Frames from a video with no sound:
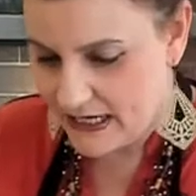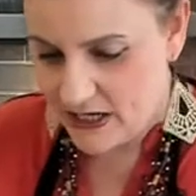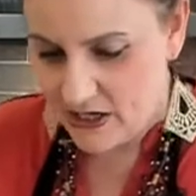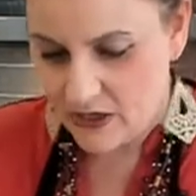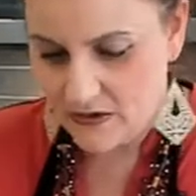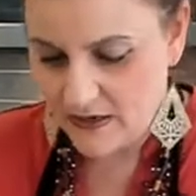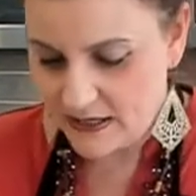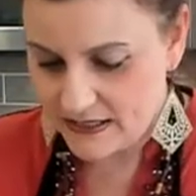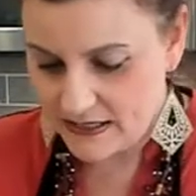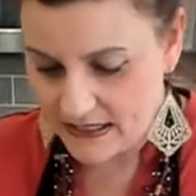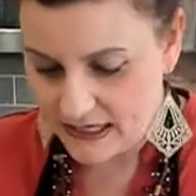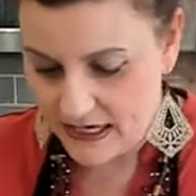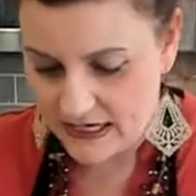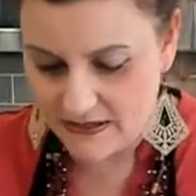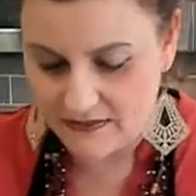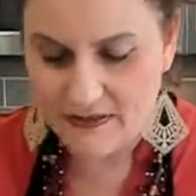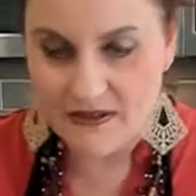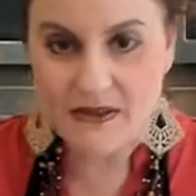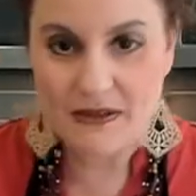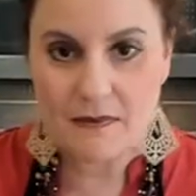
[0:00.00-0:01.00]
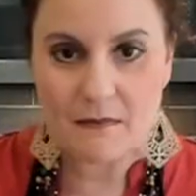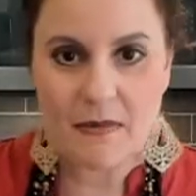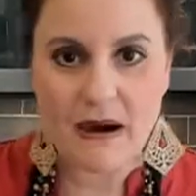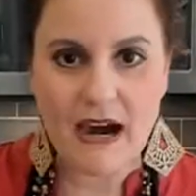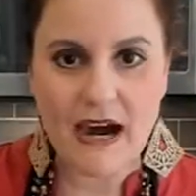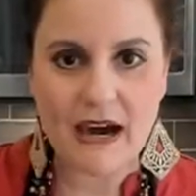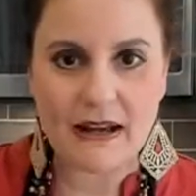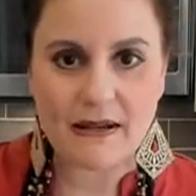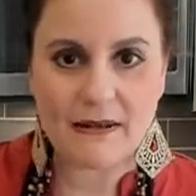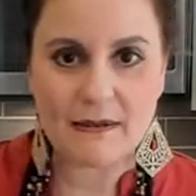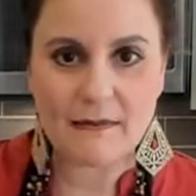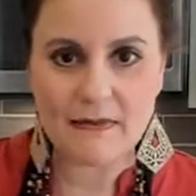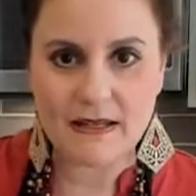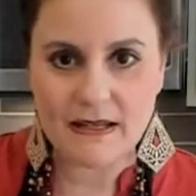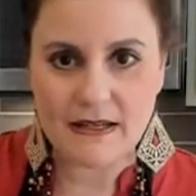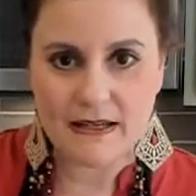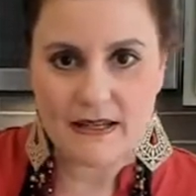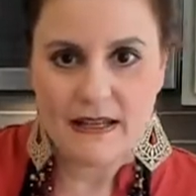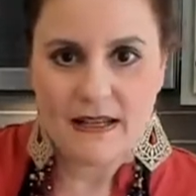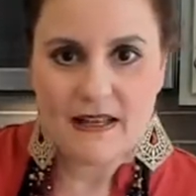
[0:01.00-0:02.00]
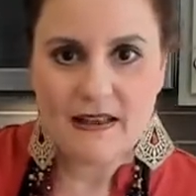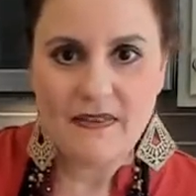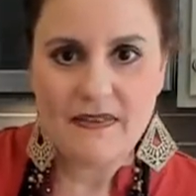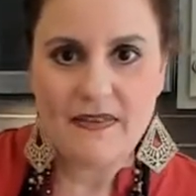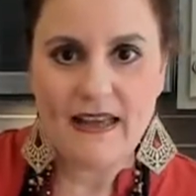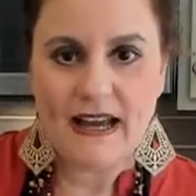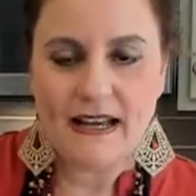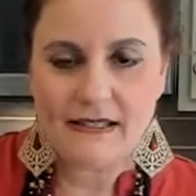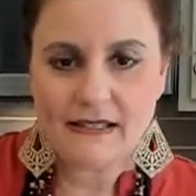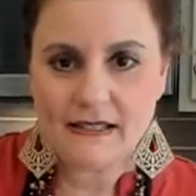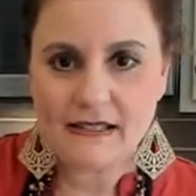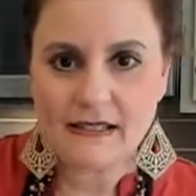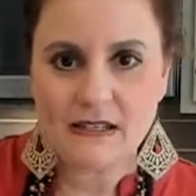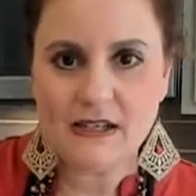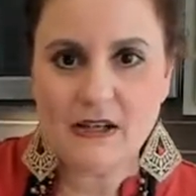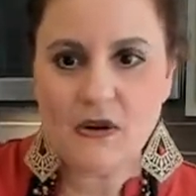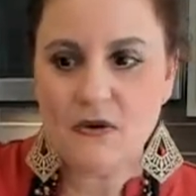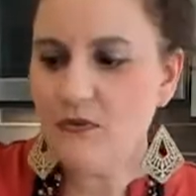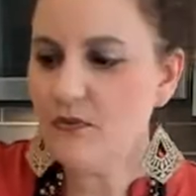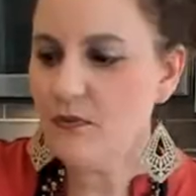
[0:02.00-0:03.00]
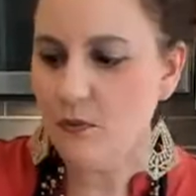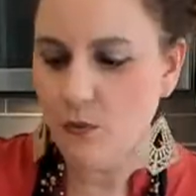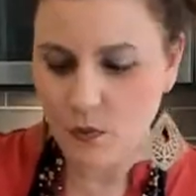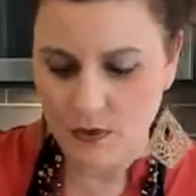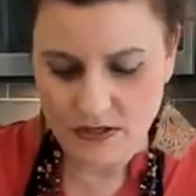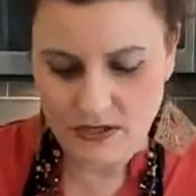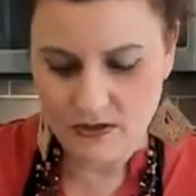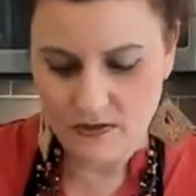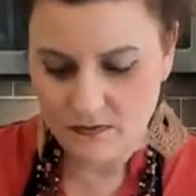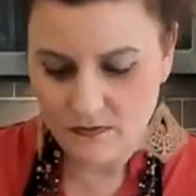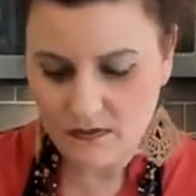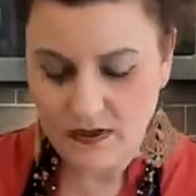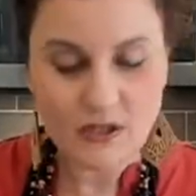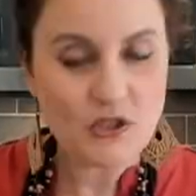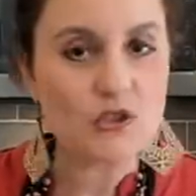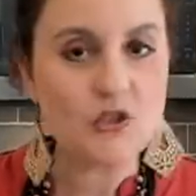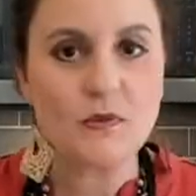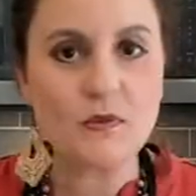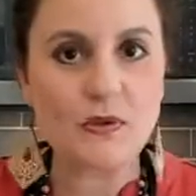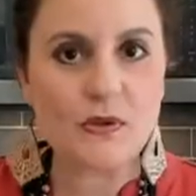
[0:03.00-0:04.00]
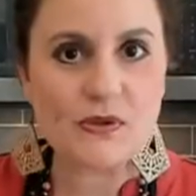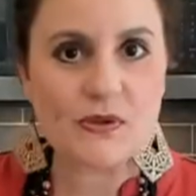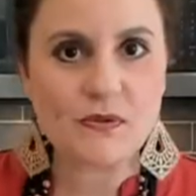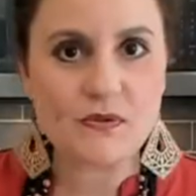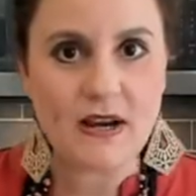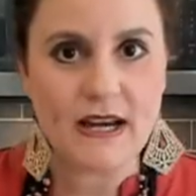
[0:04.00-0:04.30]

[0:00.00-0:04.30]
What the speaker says: that's kind of in the bottom, and that's, vegetables, right?